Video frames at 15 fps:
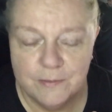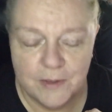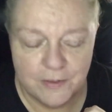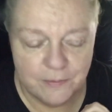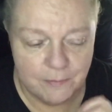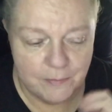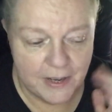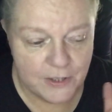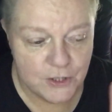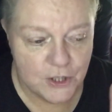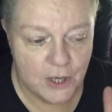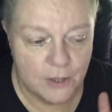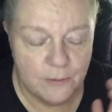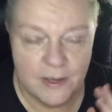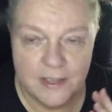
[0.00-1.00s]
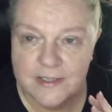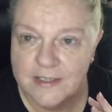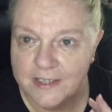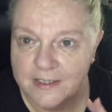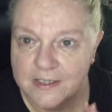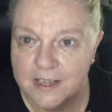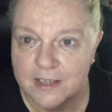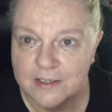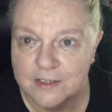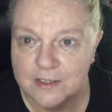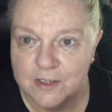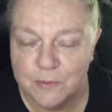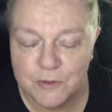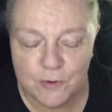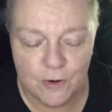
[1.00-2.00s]
main channel has 6,000
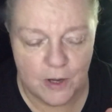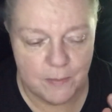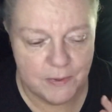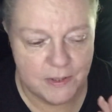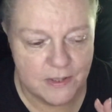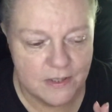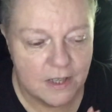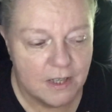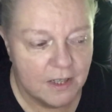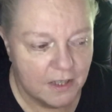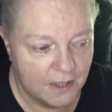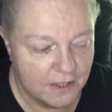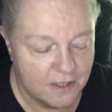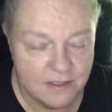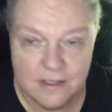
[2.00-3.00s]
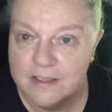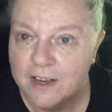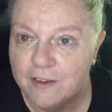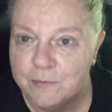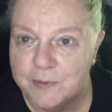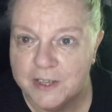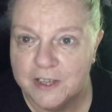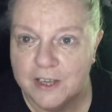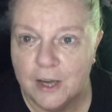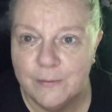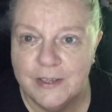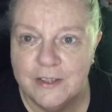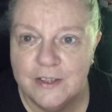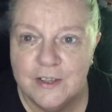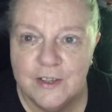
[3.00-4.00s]
subscribers, and as I say, I've been
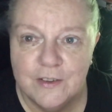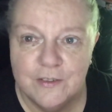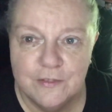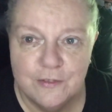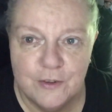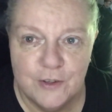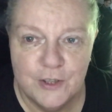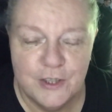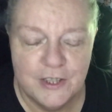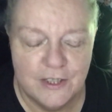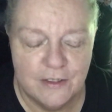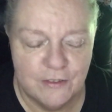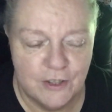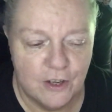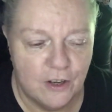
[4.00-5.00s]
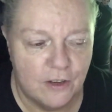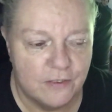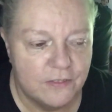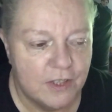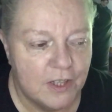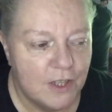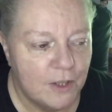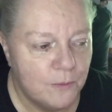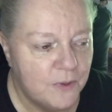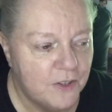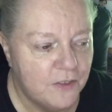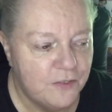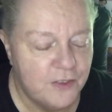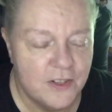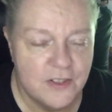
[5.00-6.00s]
going for a year and a half. When I
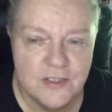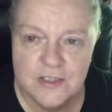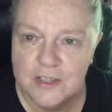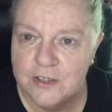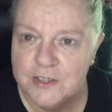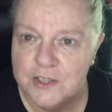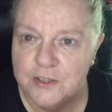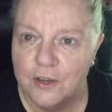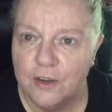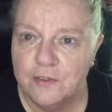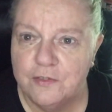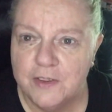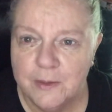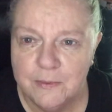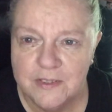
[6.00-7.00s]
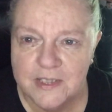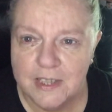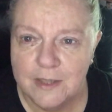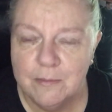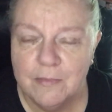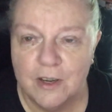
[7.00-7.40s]
first started off, it was in my